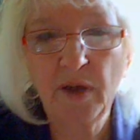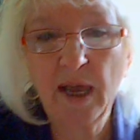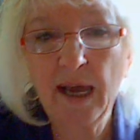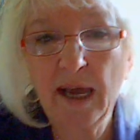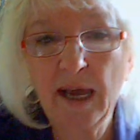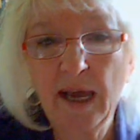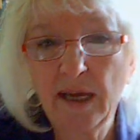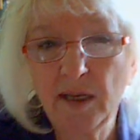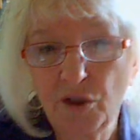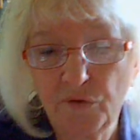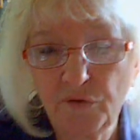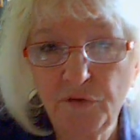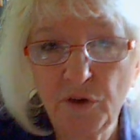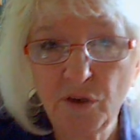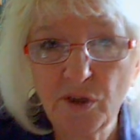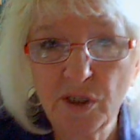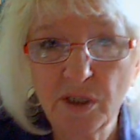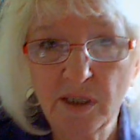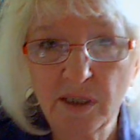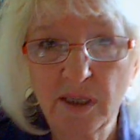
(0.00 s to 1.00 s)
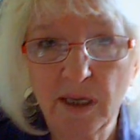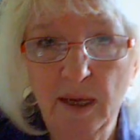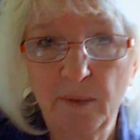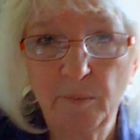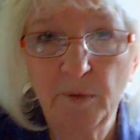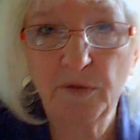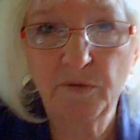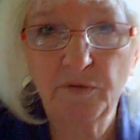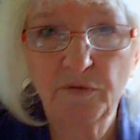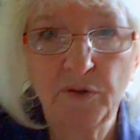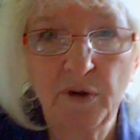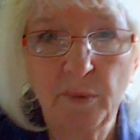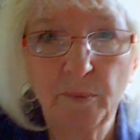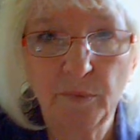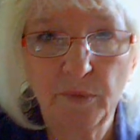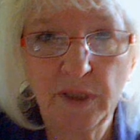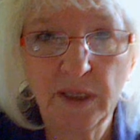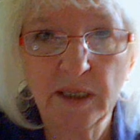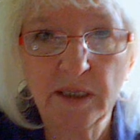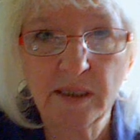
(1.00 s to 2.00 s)
as your first assignment
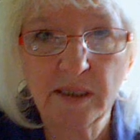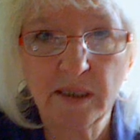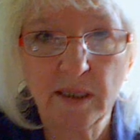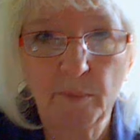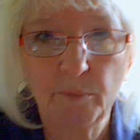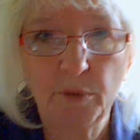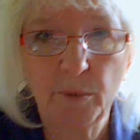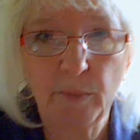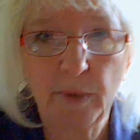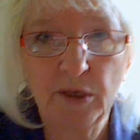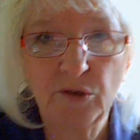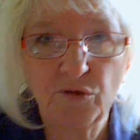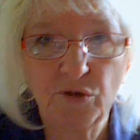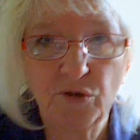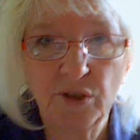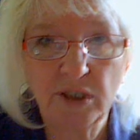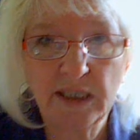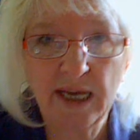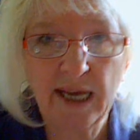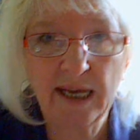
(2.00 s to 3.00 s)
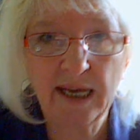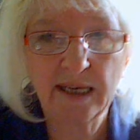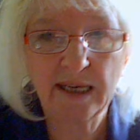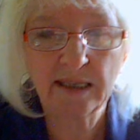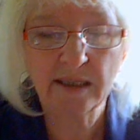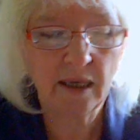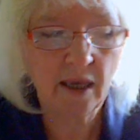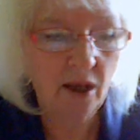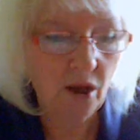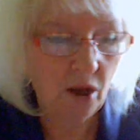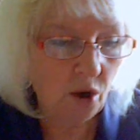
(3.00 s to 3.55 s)
from this supplementary text.